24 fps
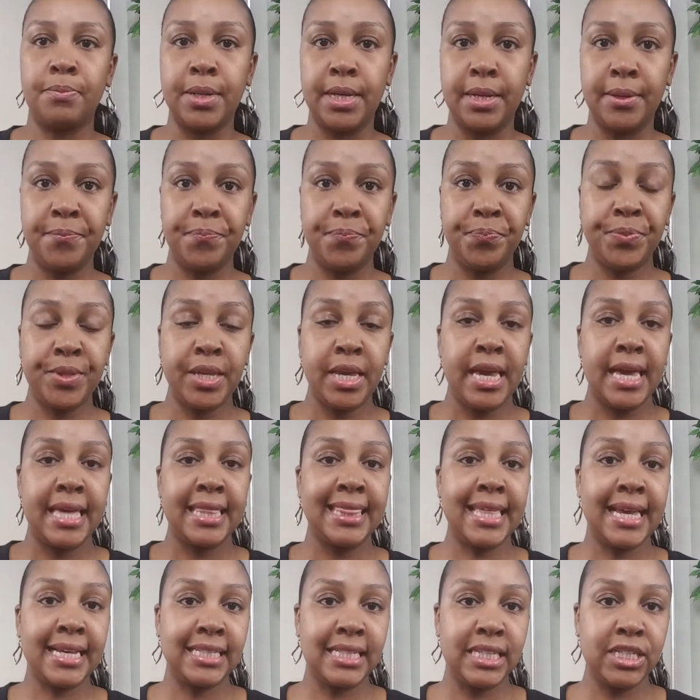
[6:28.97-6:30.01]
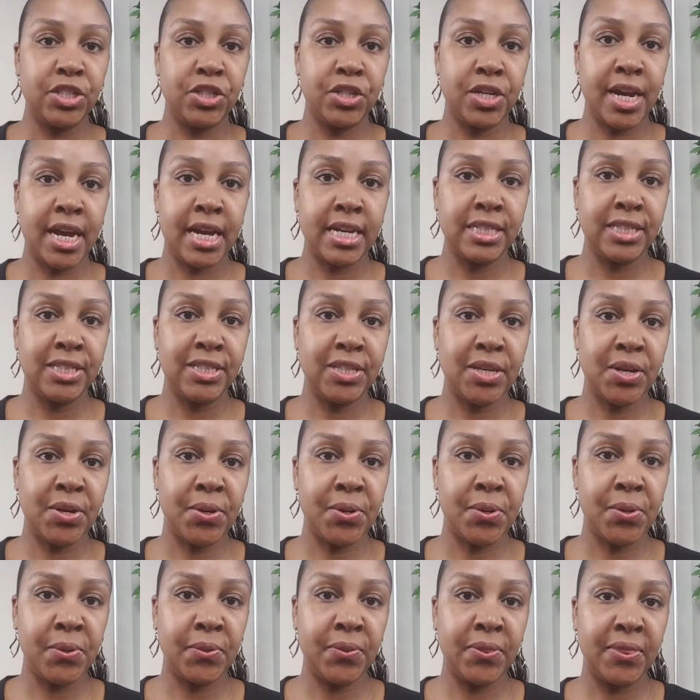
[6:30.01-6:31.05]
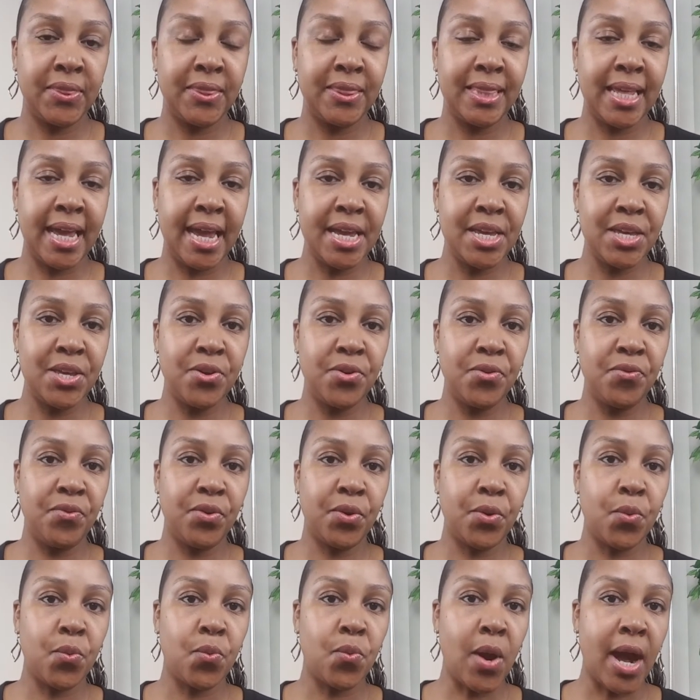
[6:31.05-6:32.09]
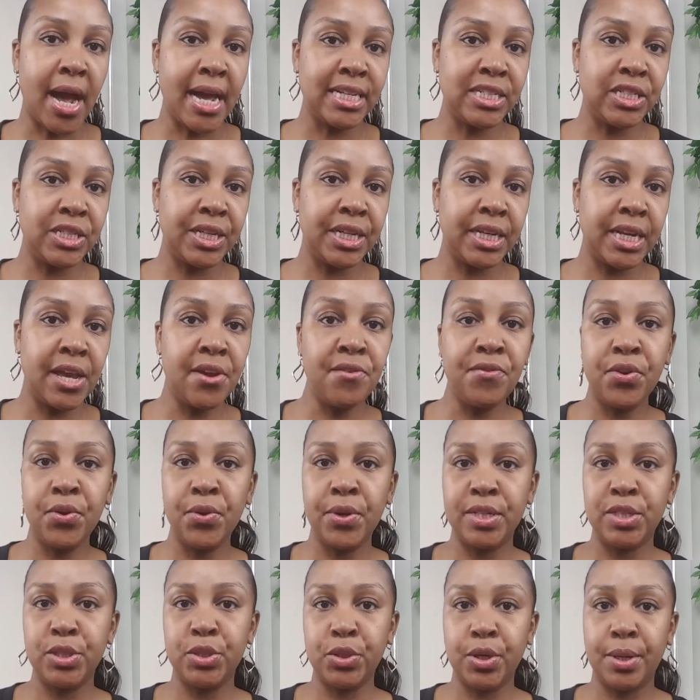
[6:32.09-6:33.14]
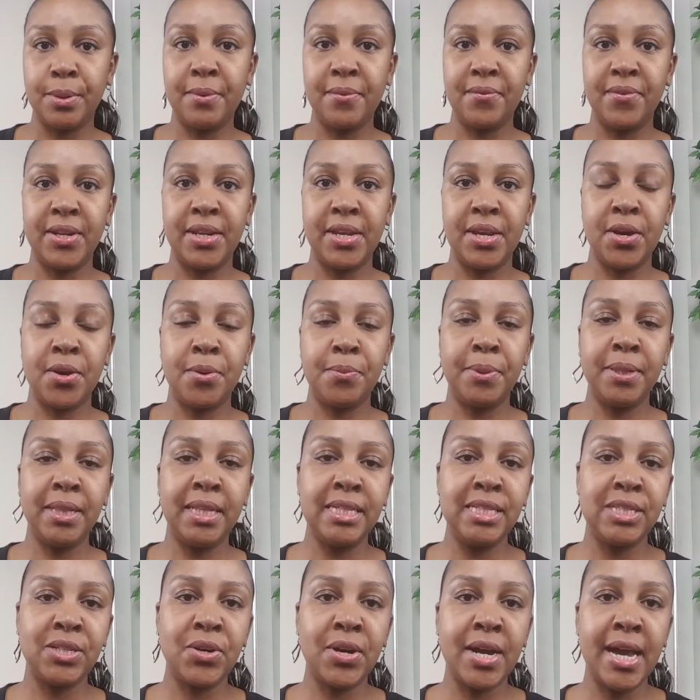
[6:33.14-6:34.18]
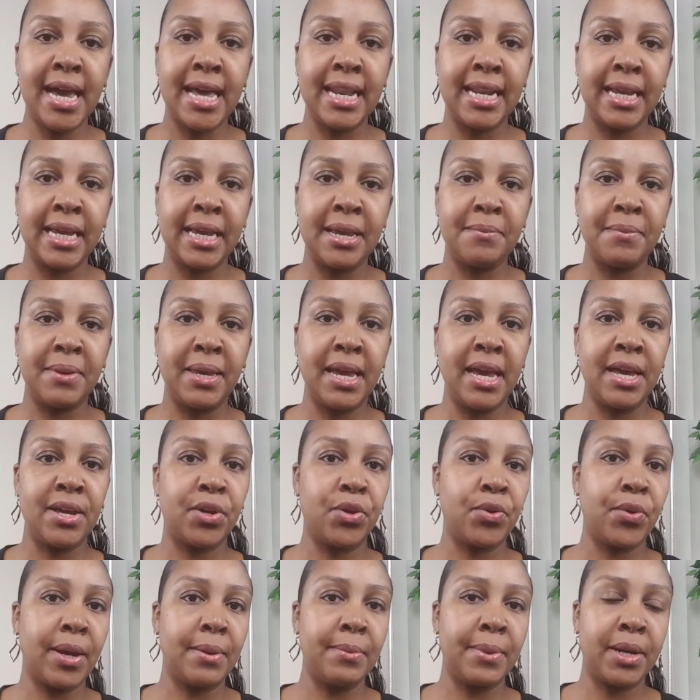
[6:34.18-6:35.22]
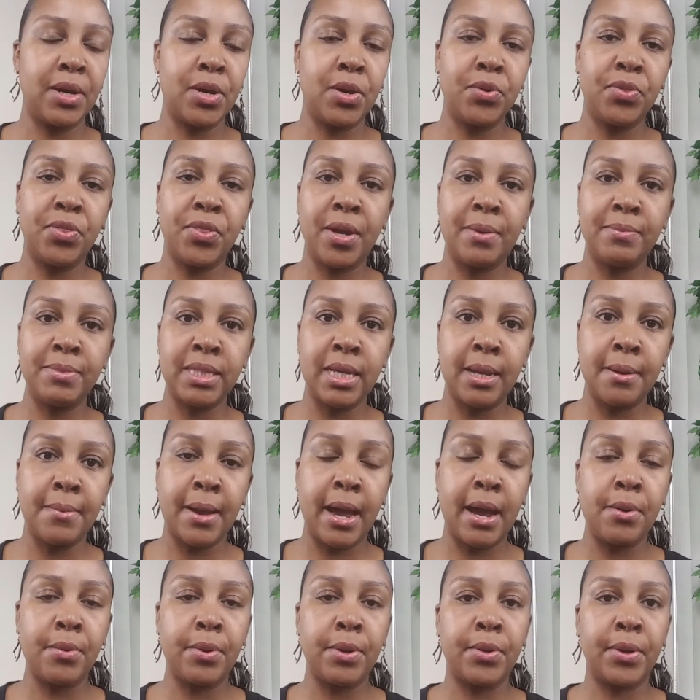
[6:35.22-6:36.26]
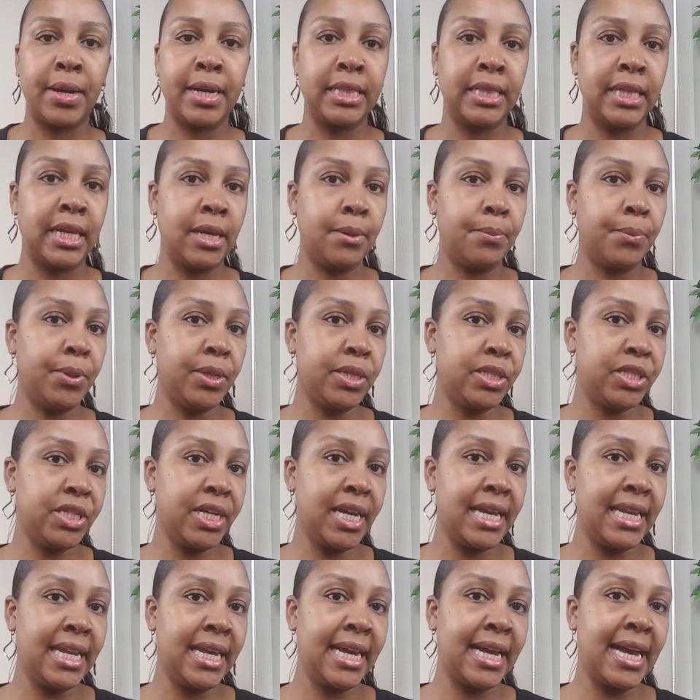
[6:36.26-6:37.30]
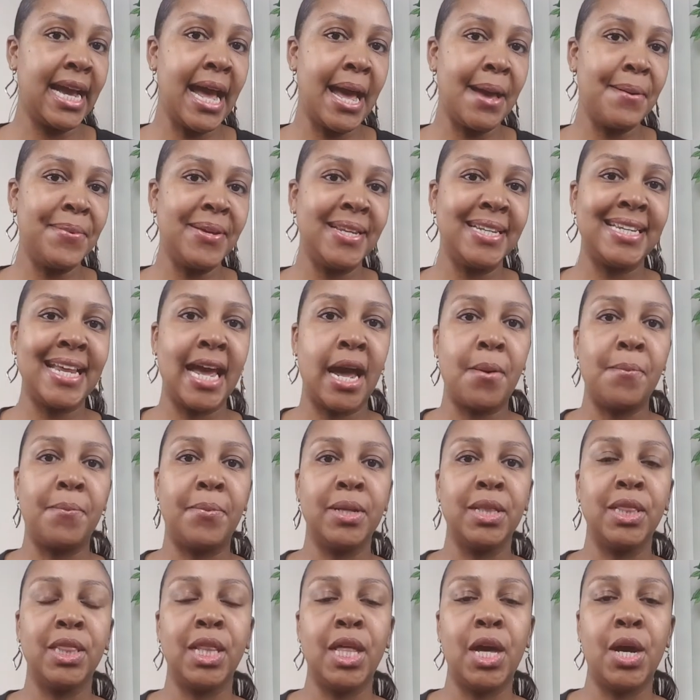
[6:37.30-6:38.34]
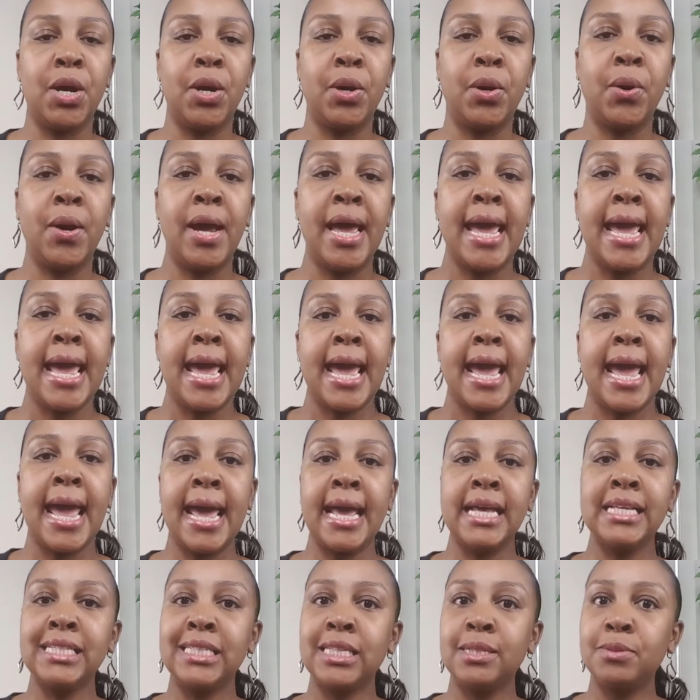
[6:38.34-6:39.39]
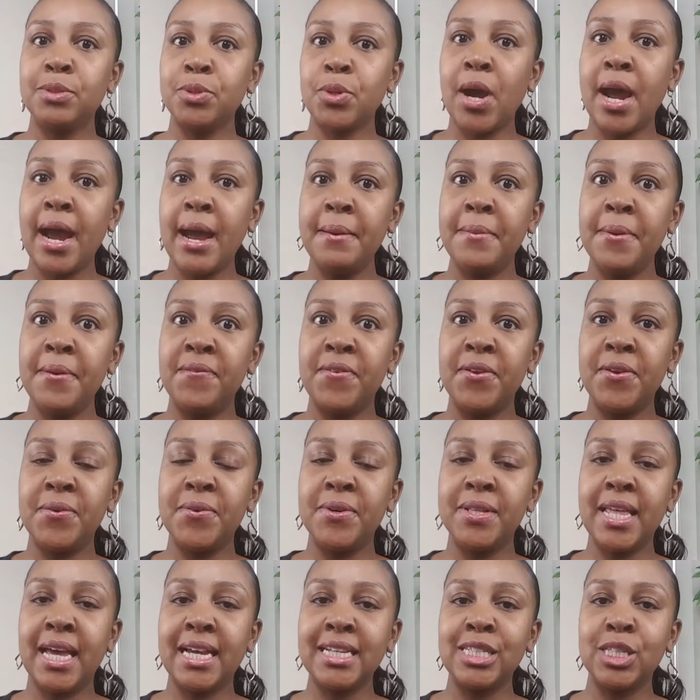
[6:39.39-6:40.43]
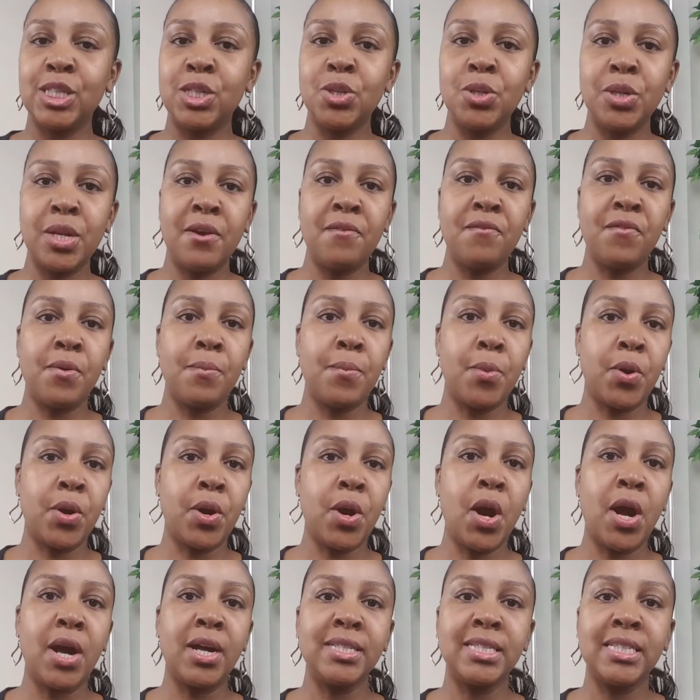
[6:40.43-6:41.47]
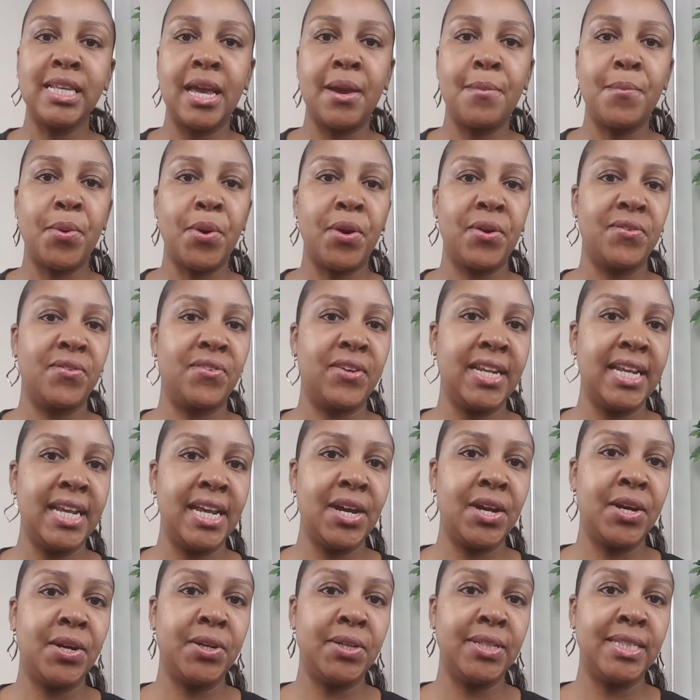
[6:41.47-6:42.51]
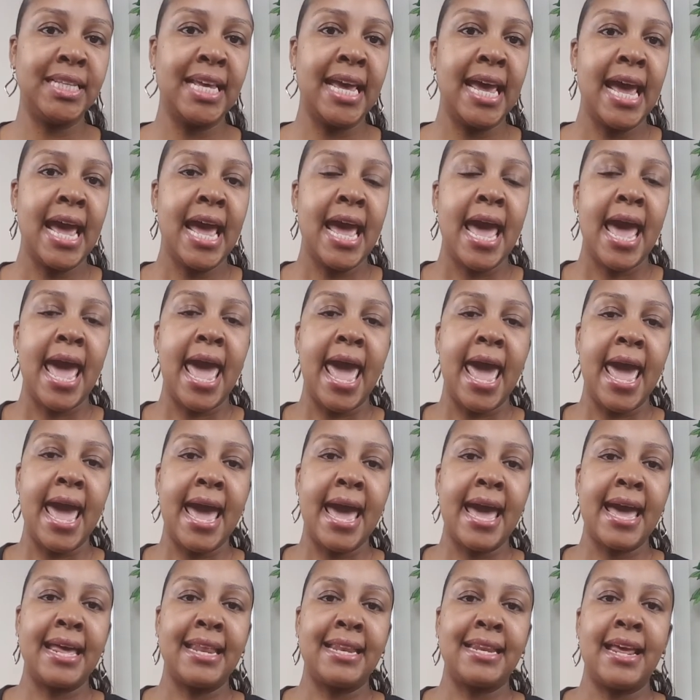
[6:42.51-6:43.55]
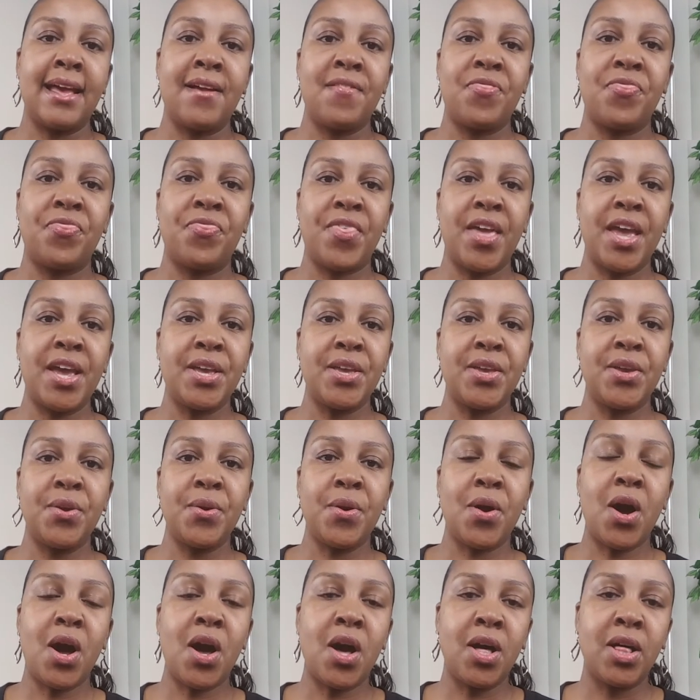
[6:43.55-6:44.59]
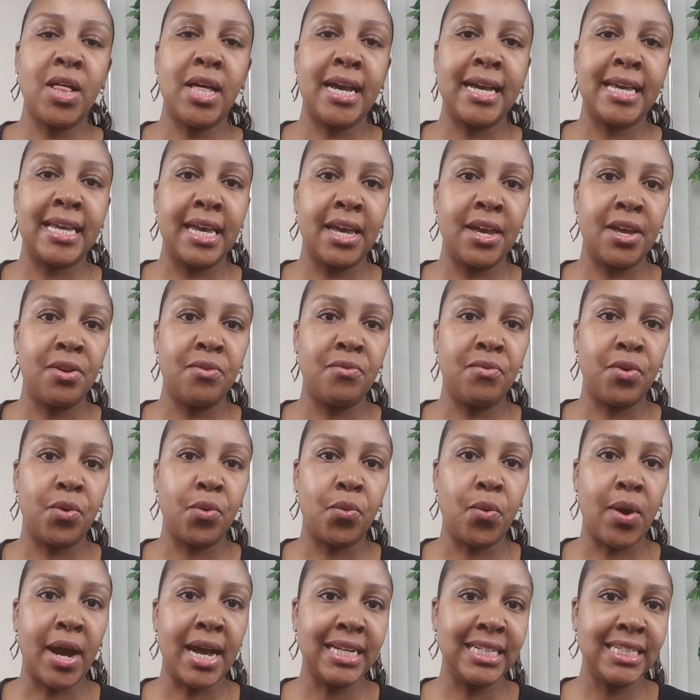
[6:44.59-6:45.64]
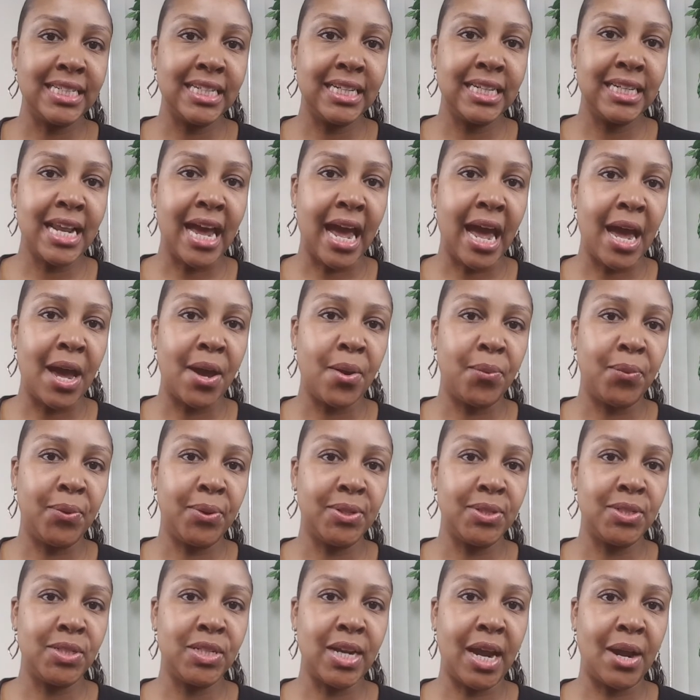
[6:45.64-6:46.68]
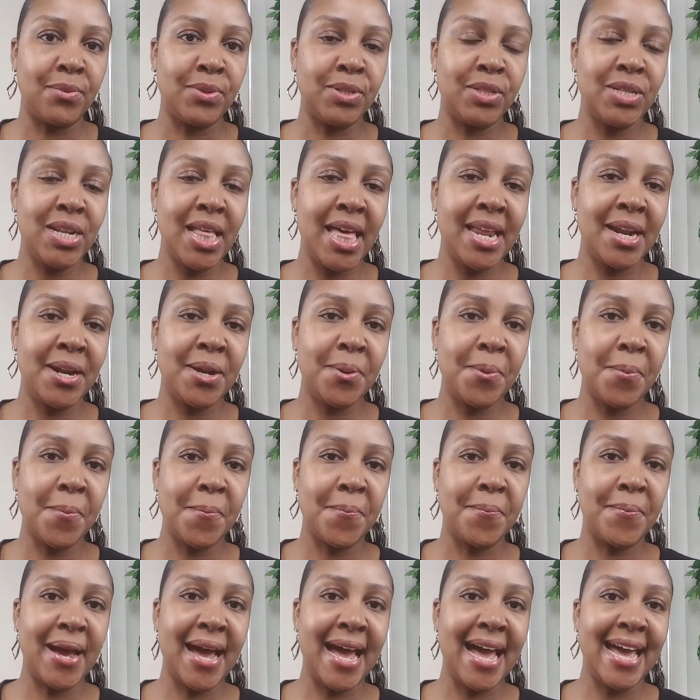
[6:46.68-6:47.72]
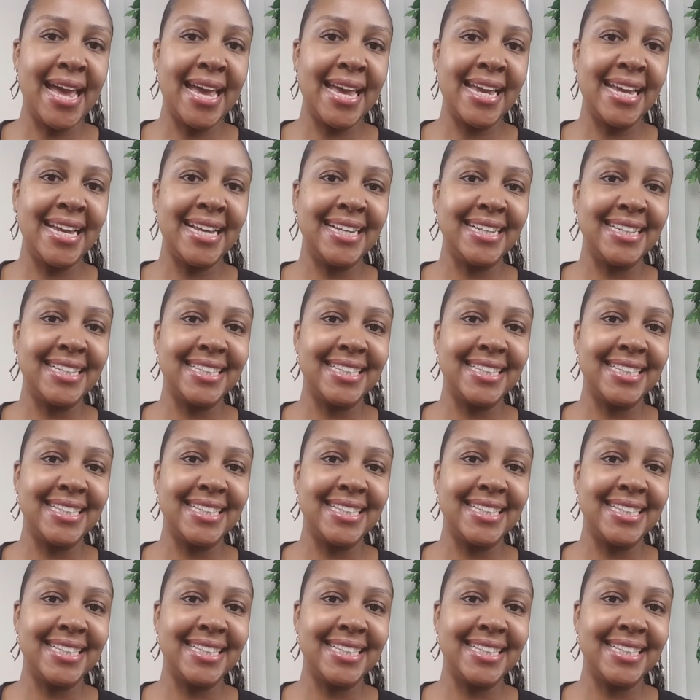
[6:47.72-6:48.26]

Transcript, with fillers: But that's it, you guys. So thank you for watching. If you enjoyed my video, please go ahead and give me a great big old thumbs up. I would greatly appreciate it. Comment down below and subscribe if you would like to tune in for more hauls and more videos. And thank you all again for watching. I will chat with you later. Bye.